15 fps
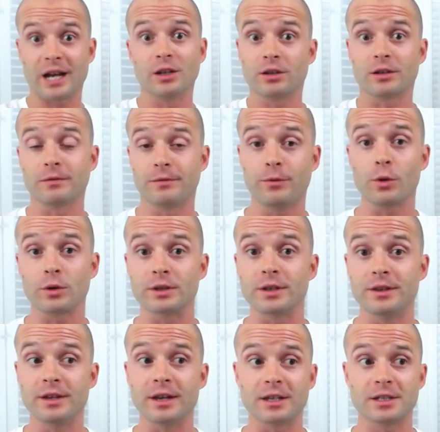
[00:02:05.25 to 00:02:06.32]
of looking forward to
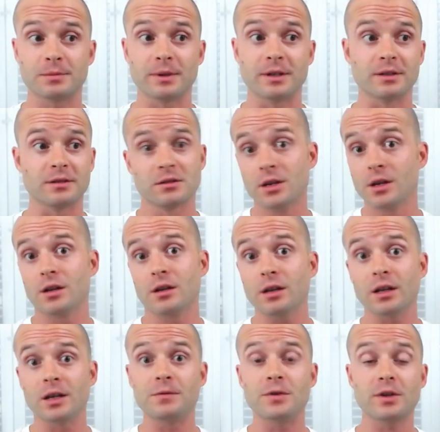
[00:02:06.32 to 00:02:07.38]
this, because
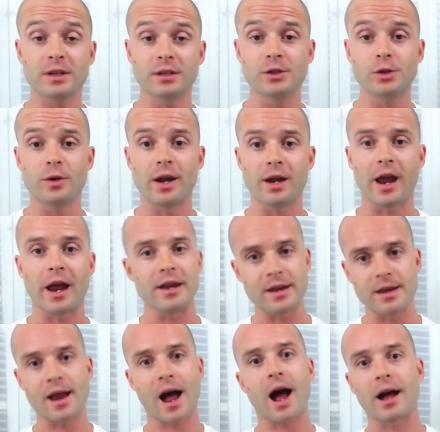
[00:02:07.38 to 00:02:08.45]
if you can do a
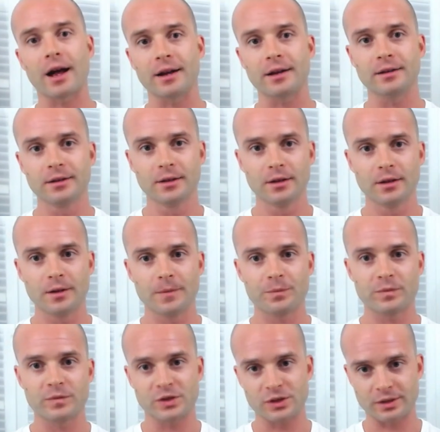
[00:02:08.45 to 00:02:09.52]

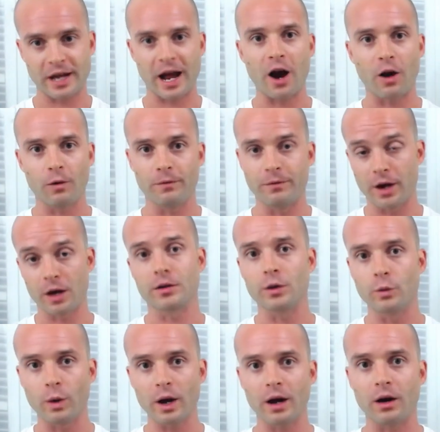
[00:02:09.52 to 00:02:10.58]
non-stout very
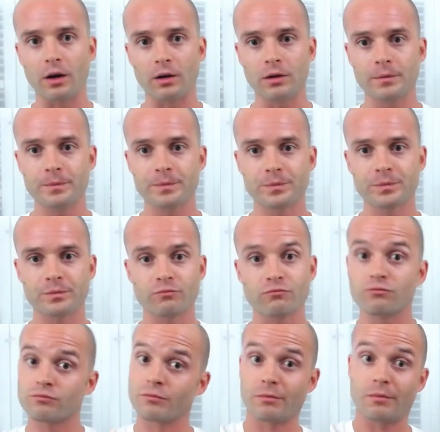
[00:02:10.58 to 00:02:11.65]
well,
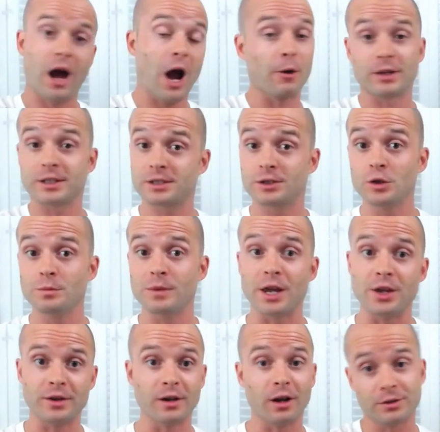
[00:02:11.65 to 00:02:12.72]
I would assume
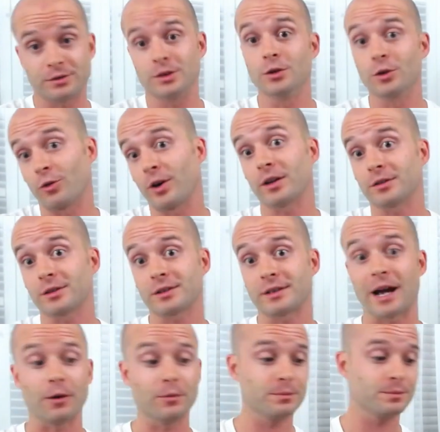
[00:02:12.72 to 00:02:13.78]
that you could also do a regular
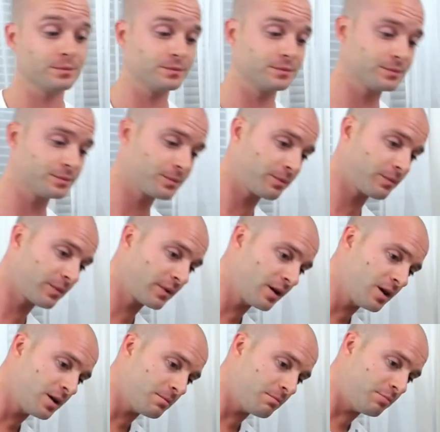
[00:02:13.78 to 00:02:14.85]
stout.
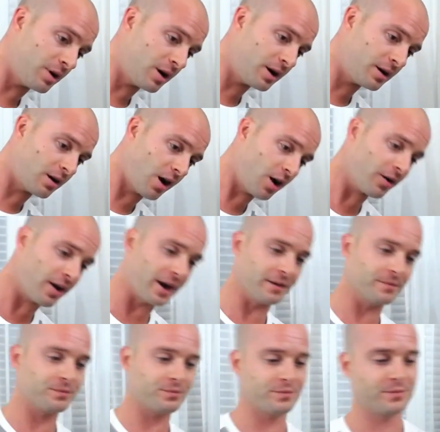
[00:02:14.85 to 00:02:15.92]
But
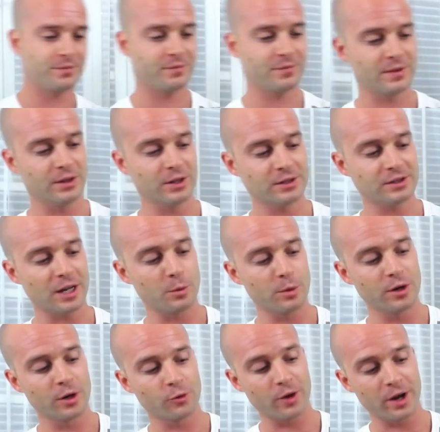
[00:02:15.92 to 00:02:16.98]
alright, looks like
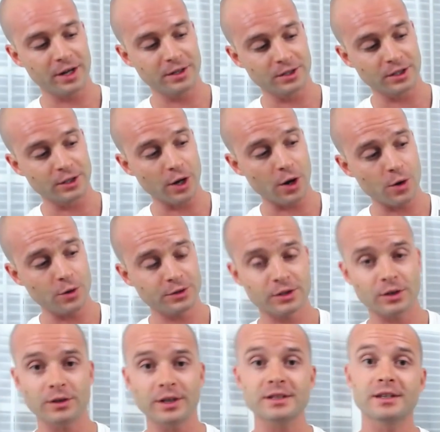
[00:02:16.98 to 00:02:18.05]
we are ready to go,
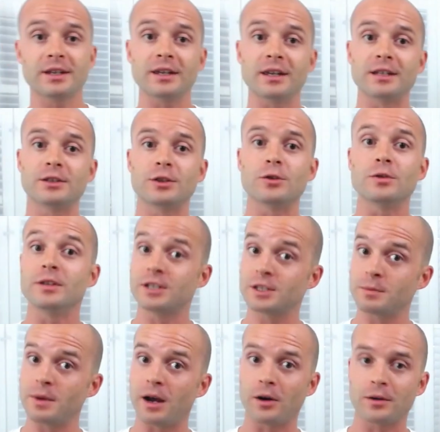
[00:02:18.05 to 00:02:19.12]
so let's get into the
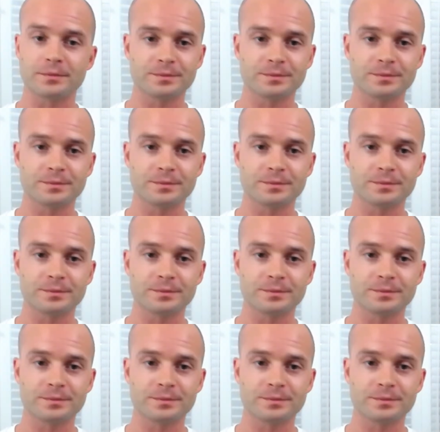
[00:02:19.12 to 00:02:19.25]
smell.